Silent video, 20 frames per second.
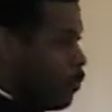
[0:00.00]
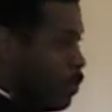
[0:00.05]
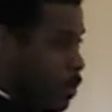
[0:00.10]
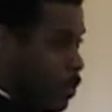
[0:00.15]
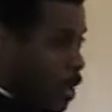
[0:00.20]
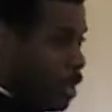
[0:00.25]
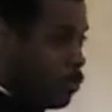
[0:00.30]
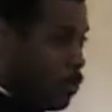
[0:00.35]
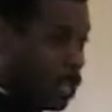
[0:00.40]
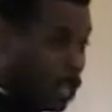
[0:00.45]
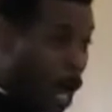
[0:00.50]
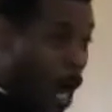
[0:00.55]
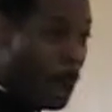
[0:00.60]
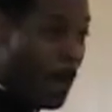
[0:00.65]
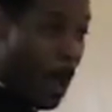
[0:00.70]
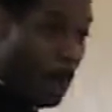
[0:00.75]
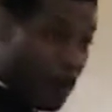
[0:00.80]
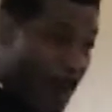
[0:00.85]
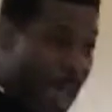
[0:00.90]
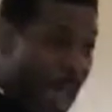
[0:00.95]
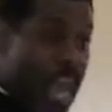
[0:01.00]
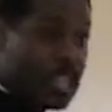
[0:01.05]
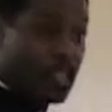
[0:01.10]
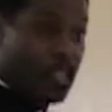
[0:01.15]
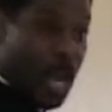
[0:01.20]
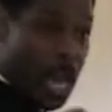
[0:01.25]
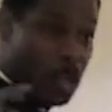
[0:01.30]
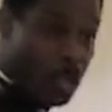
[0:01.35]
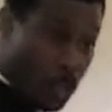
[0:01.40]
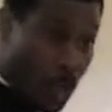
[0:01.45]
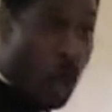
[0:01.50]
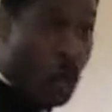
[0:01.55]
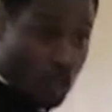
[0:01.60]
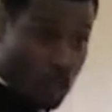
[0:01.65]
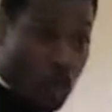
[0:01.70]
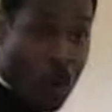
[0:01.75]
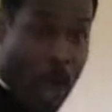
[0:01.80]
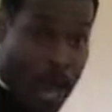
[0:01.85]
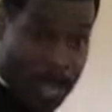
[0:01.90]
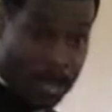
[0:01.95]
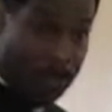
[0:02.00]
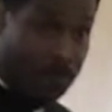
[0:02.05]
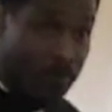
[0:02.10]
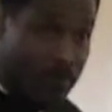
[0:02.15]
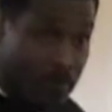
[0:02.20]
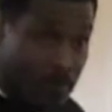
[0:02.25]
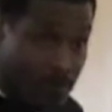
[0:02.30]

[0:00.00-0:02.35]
We're talking about pastor and church, right?